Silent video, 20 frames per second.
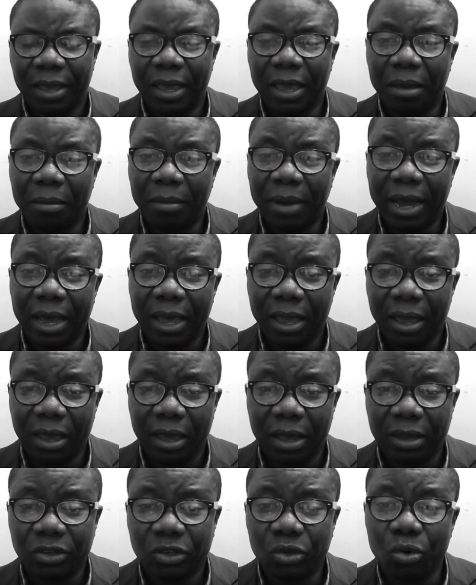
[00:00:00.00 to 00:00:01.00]
in my
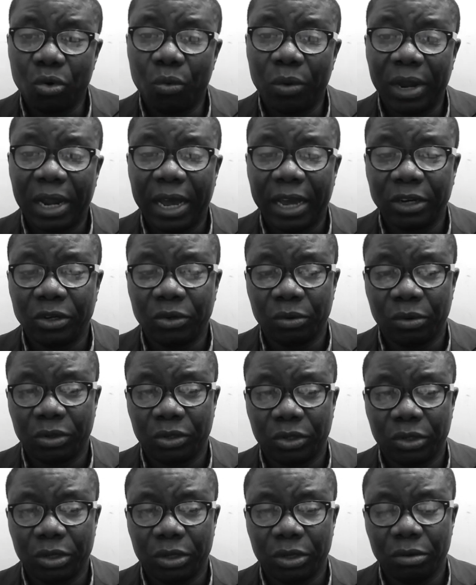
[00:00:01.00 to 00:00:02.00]
ear so will I do
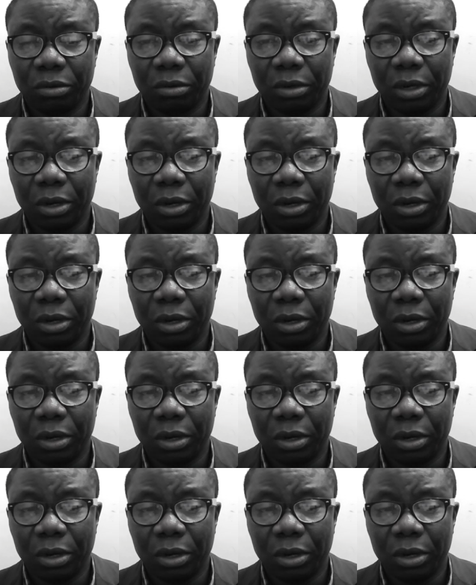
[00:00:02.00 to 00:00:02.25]
unto you."